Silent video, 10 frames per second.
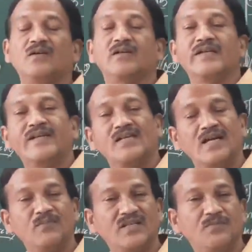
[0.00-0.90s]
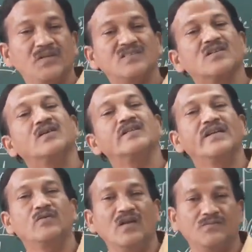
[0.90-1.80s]
or retirement of bills or
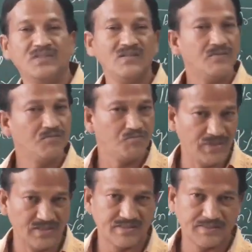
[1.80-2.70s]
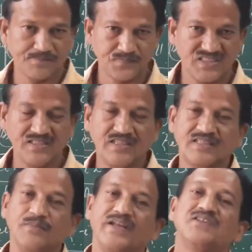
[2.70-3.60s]
renewal of the bills. These are the
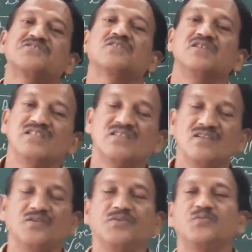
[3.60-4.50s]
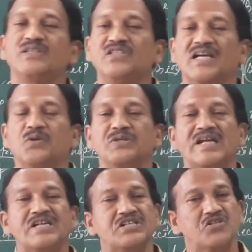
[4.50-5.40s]
various conditions on which accounting
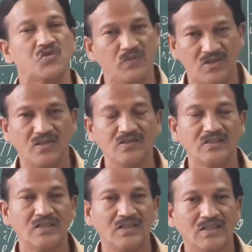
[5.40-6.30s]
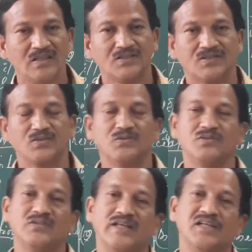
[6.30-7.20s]
entries to be done.
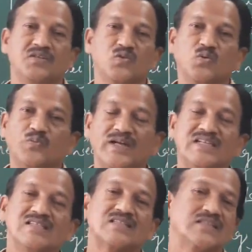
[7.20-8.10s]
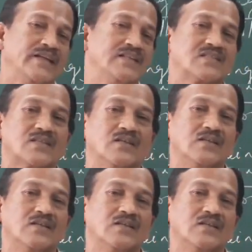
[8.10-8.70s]
So there are two parties, that is